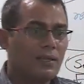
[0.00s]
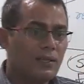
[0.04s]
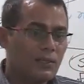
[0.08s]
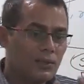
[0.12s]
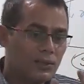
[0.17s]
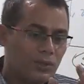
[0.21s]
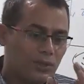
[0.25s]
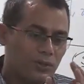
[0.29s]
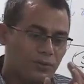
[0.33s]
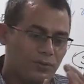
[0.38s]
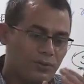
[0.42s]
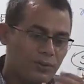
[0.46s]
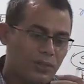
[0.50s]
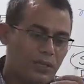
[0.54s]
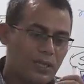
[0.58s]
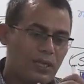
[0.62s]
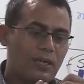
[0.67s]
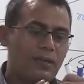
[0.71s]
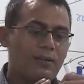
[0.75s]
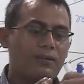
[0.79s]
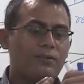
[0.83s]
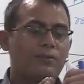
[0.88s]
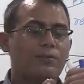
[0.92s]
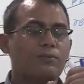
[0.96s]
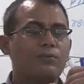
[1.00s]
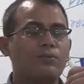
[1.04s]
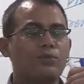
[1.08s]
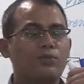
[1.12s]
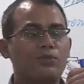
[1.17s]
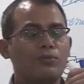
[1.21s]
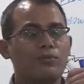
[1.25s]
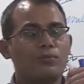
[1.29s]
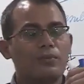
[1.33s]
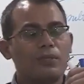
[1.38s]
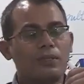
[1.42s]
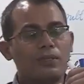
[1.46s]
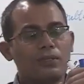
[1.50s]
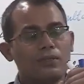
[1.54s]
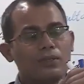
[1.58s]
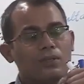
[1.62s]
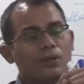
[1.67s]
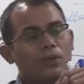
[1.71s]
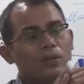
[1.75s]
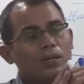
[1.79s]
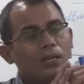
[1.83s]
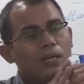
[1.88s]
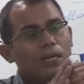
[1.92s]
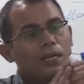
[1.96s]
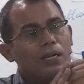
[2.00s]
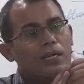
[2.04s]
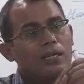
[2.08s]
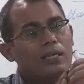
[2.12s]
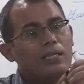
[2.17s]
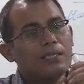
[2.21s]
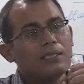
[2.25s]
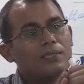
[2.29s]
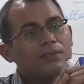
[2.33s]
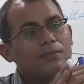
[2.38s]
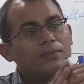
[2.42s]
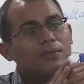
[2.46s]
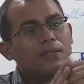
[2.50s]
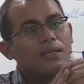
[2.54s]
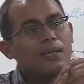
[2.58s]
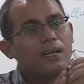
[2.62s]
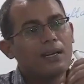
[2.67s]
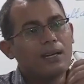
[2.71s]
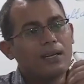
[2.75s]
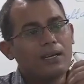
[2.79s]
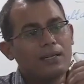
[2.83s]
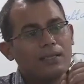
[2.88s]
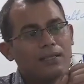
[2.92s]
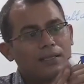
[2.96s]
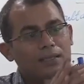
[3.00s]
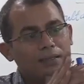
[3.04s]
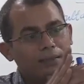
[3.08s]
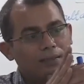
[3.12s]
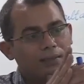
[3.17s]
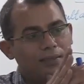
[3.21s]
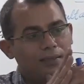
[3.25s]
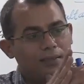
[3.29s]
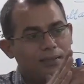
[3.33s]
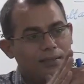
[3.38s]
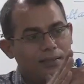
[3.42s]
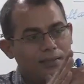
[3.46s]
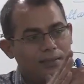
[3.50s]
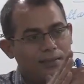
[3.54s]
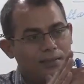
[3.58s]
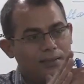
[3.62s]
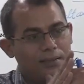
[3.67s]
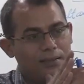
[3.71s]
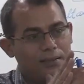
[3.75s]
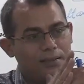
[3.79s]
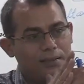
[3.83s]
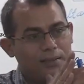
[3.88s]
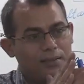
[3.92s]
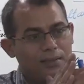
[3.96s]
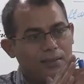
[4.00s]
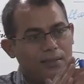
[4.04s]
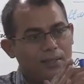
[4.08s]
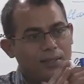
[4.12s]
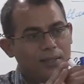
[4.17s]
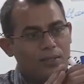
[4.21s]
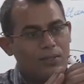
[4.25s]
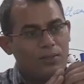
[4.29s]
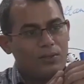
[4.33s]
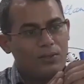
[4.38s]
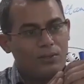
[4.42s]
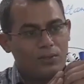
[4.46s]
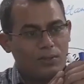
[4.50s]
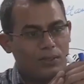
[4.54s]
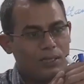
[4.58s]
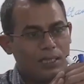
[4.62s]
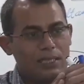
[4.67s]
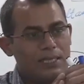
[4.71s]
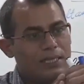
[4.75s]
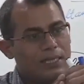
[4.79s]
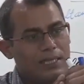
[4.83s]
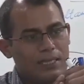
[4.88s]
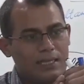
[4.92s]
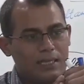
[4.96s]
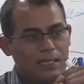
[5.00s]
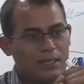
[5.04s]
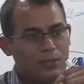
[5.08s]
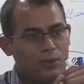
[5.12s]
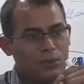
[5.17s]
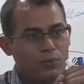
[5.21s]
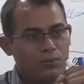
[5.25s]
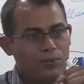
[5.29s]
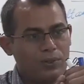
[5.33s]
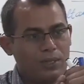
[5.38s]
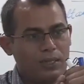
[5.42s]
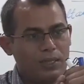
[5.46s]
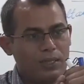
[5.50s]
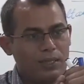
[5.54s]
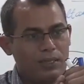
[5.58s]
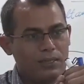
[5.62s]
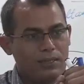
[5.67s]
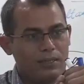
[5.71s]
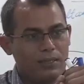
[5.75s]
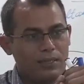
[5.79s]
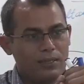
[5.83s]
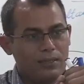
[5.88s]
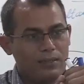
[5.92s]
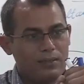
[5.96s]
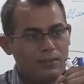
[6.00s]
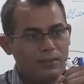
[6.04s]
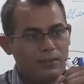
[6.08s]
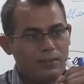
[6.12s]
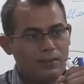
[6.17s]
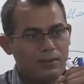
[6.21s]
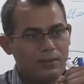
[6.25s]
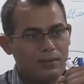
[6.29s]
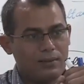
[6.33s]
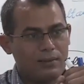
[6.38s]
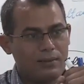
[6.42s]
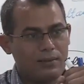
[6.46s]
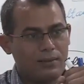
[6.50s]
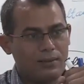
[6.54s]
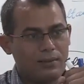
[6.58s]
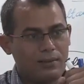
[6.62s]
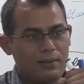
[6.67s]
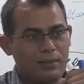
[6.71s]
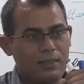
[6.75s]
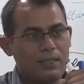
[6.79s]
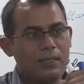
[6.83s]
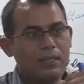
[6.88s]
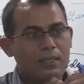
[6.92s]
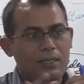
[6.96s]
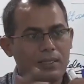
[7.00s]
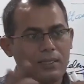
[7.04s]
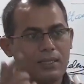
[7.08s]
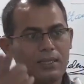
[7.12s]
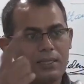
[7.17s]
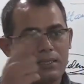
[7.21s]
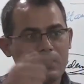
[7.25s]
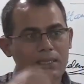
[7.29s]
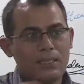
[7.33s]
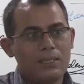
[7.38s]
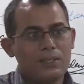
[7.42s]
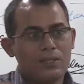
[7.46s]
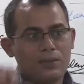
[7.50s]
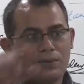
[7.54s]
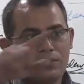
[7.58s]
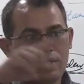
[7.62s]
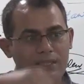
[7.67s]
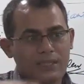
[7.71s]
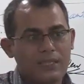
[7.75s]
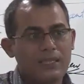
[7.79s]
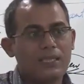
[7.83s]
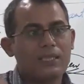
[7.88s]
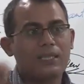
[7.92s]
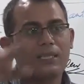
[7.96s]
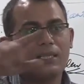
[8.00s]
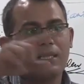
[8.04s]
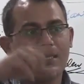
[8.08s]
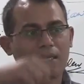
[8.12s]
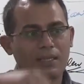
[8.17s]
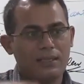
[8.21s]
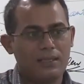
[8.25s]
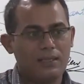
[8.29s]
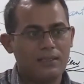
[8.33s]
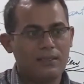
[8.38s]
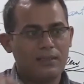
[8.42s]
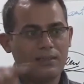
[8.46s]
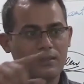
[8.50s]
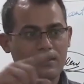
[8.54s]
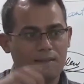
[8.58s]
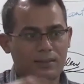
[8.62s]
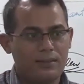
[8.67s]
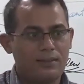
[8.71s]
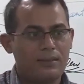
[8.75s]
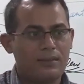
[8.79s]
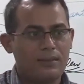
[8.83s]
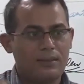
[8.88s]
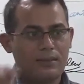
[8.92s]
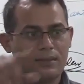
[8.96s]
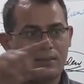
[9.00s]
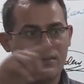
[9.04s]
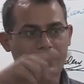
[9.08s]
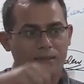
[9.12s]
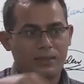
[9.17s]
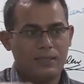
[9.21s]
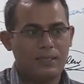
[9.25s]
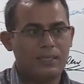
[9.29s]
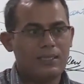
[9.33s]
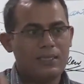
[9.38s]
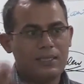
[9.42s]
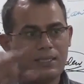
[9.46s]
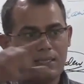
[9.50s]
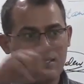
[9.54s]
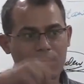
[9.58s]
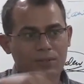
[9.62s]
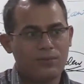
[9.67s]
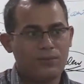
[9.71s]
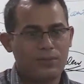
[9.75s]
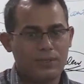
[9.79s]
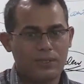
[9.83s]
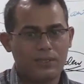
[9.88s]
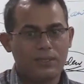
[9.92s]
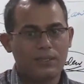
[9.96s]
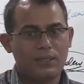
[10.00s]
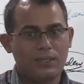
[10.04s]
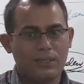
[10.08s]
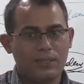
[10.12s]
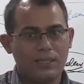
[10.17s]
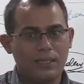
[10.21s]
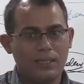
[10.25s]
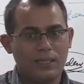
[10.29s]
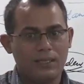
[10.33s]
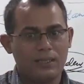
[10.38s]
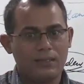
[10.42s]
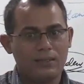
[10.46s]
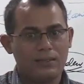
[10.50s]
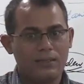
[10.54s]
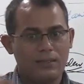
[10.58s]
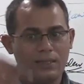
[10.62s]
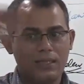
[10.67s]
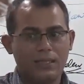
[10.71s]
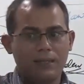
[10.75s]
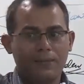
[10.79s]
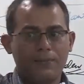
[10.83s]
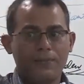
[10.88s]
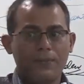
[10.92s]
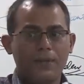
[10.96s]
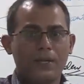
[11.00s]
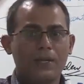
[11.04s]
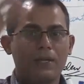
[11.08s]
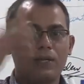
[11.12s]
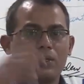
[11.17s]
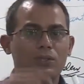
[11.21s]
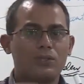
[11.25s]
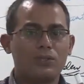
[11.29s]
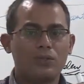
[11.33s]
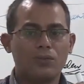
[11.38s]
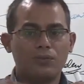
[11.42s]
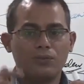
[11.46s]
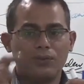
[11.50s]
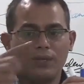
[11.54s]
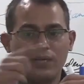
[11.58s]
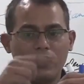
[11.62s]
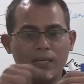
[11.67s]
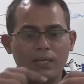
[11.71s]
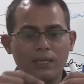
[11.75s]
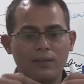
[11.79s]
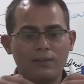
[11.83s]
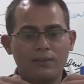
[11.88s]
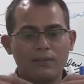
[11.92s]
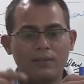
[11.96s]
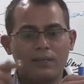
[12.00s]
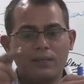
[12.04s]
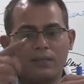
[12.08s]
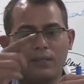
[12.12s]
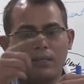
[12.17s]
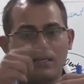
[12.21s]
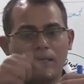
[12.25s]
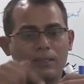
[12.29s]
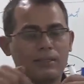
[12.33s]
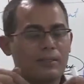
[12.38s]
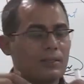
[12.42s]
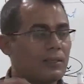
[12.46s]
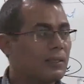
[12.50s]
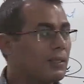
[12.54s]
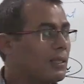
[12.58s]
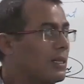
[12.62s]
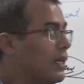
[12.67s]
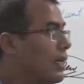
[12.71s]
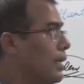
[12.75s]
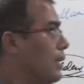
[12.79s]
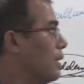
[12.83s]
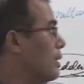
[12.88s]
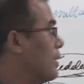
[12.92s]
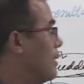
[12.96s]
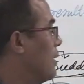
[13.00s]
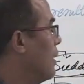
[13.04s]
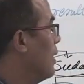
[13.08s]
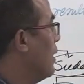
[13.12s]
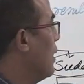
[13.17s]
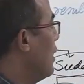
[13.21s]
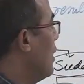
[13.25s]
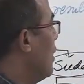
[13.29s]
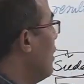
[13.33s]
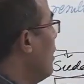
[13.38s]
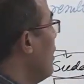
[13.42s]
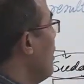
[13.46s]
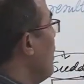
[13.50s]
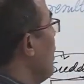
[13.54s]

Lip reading: So if we have movement on any sphere like this. So tangent, I hope we understand. Tangent of a circle. Tangent of a circle, right? So whenever a circle is there,